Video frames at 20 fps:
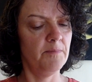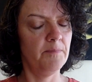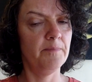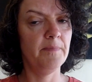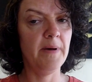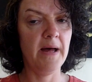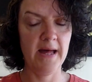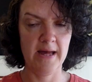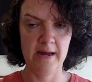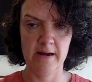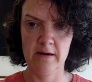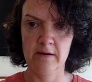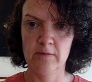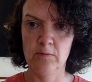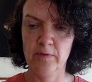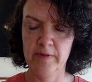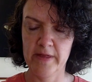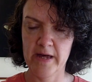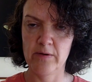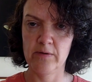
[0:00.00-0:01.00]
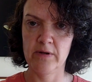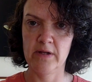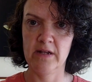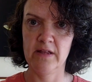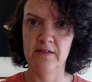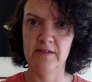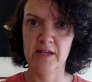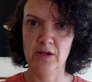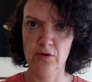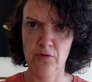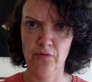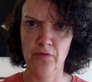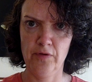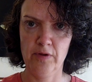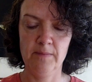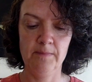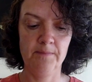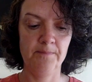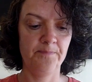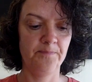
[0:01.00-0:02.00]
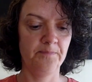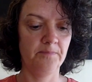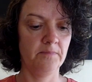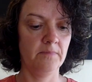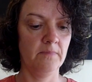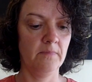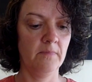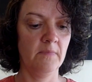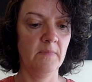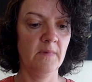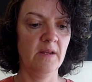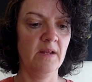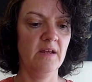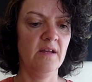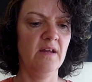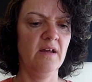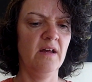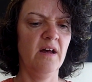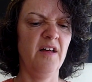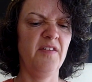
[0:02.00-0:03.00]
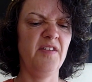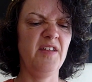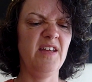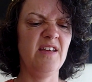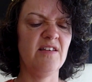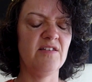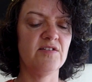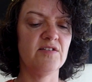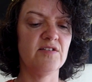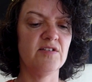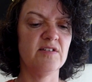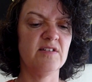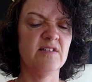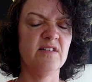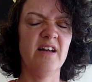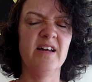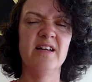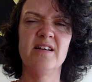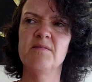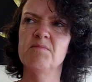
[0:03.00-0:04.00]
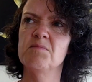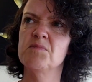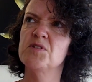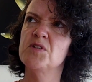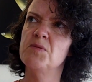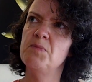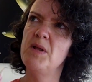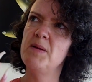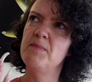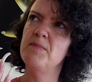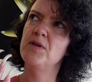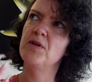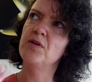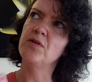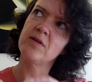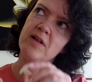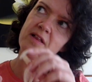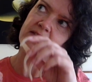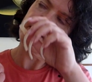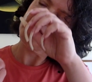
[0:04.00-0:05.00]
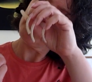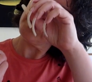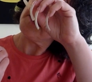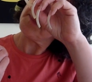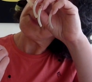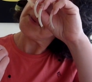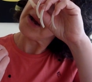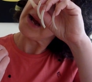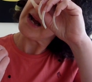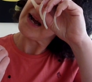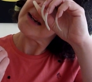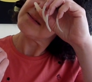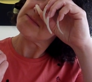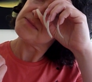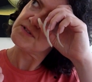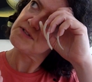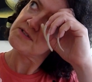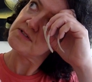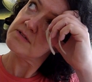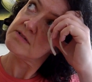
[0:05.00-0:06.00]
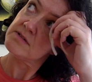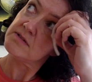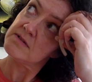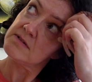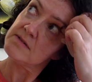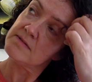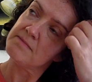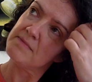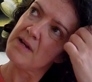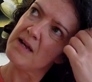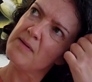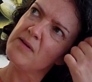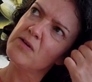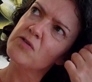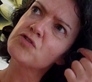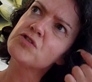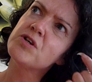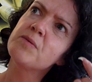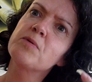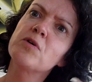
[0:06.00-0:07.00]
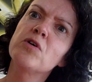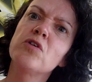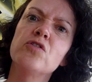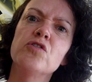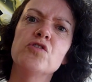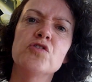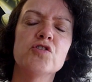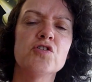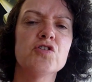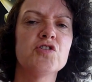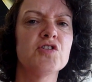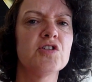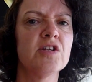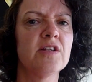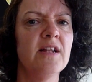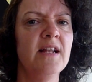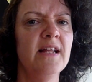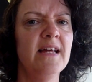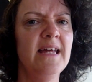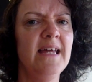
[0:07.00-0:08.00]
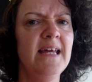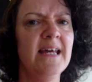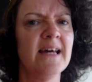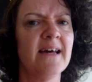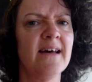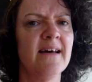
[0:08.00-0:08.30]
bare without anything on them. I think it's like subliminal, I think, perhaps, maybe your subconsciously,